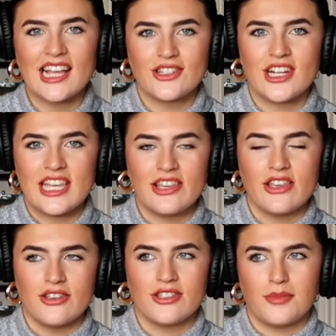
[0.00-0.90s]
literally
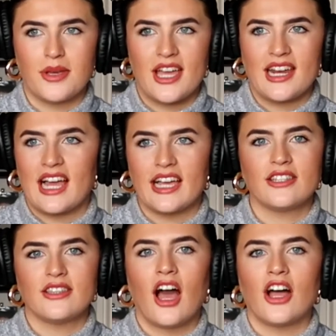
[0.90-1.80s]
used to put in
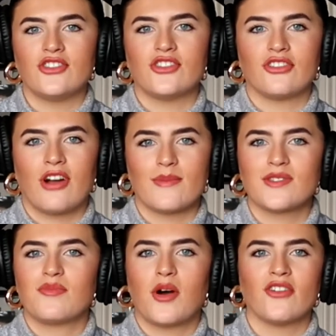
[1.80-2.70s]
like 100
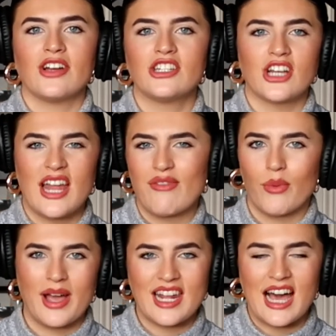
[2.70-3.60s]
grams of porridge. I
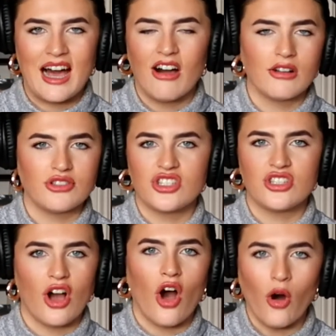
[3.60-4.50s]
never weighed it out. I'd just
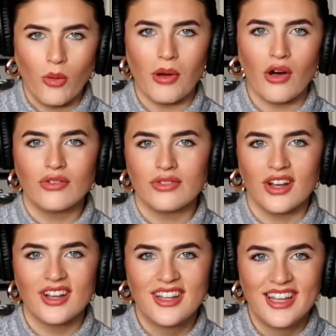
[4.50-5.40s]
do a whole bowl
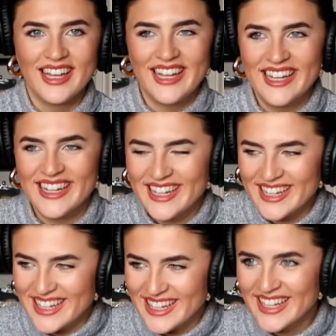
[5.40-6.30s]
full.
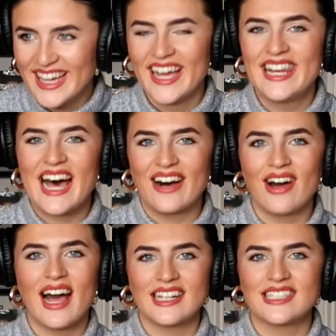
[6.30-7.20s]
Now
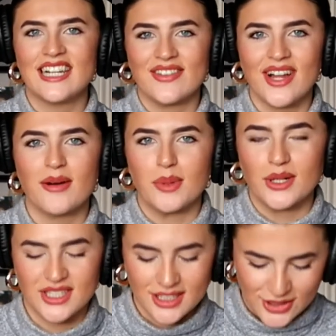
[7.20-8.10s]
I actually have learnt
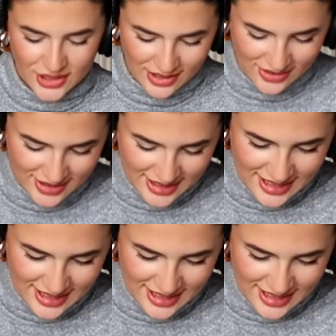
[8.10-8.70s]
portion control.